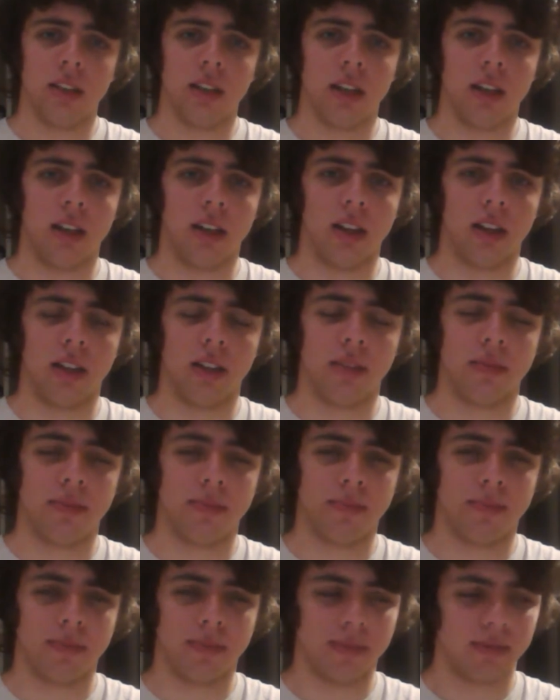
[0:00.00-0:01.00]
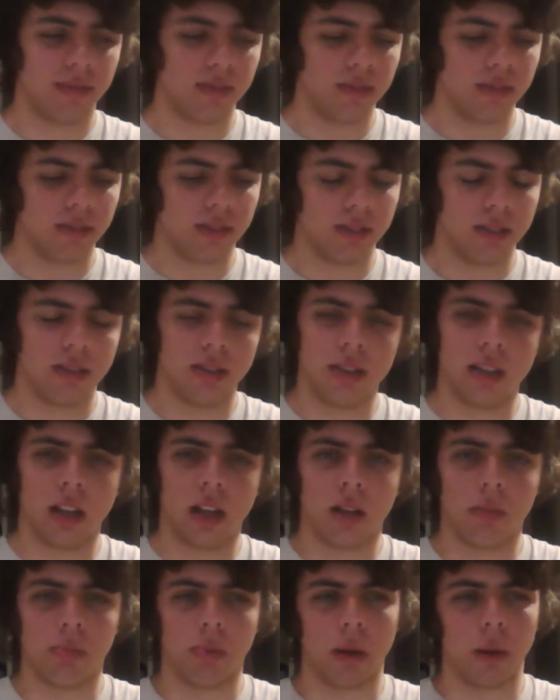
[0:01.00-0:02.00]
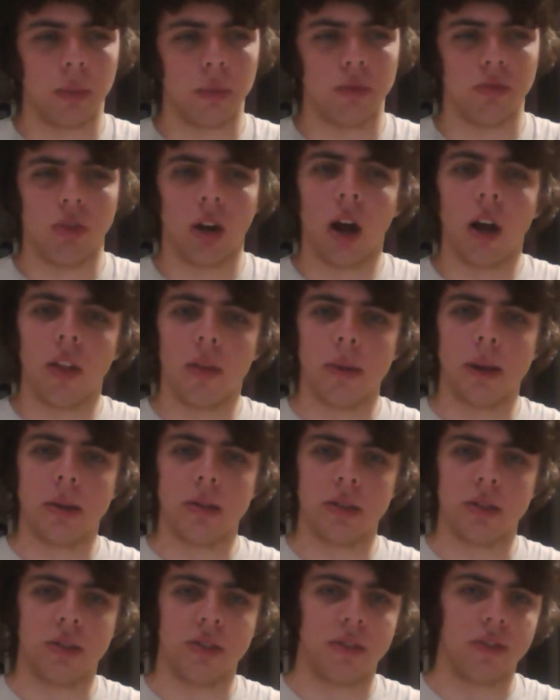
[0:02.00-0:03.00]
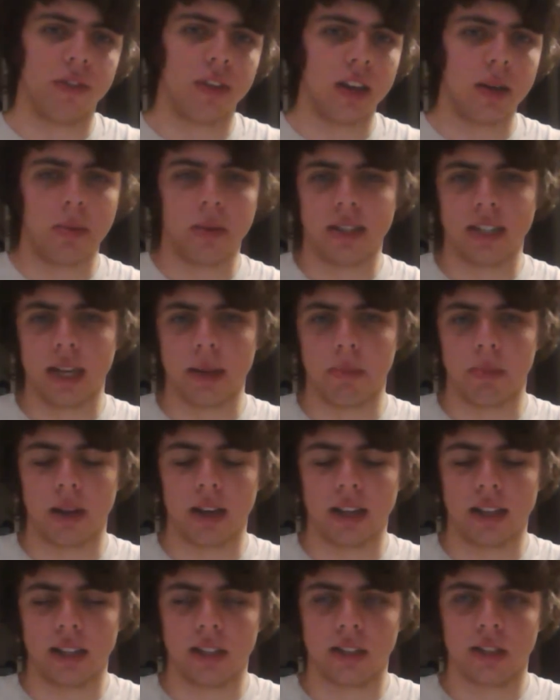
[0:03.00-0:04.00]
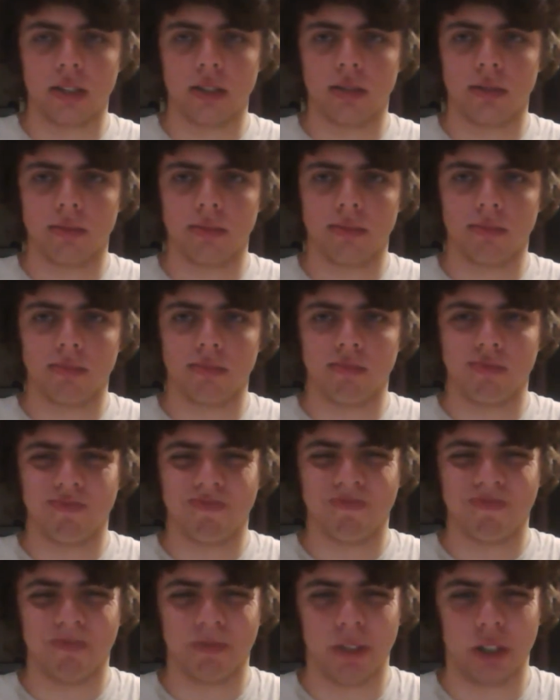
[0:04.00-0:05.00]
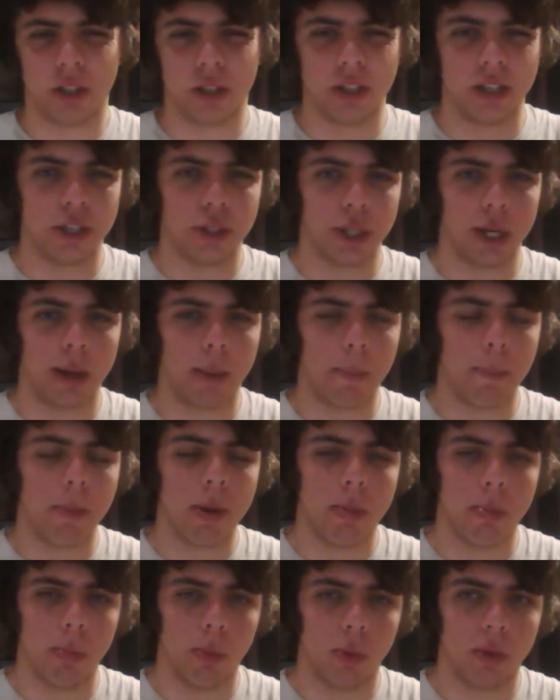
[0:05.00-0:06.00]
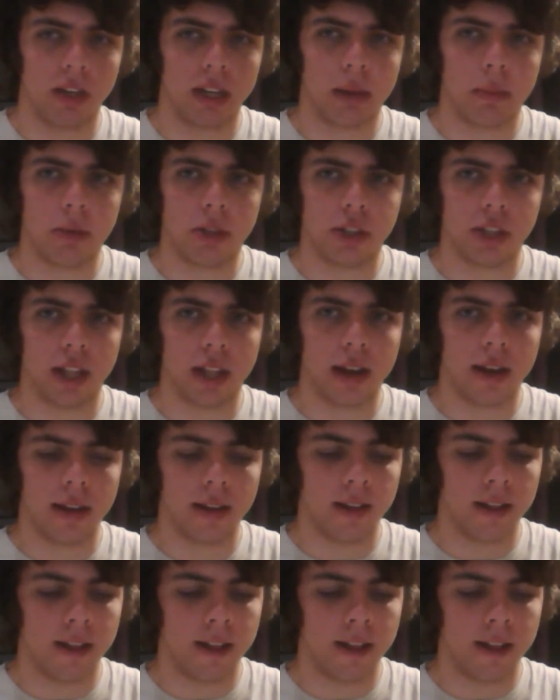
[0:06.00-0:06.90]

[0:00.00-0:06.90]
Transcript: I would rather be able to use the flamer templates. You can dish out a bit more damage then.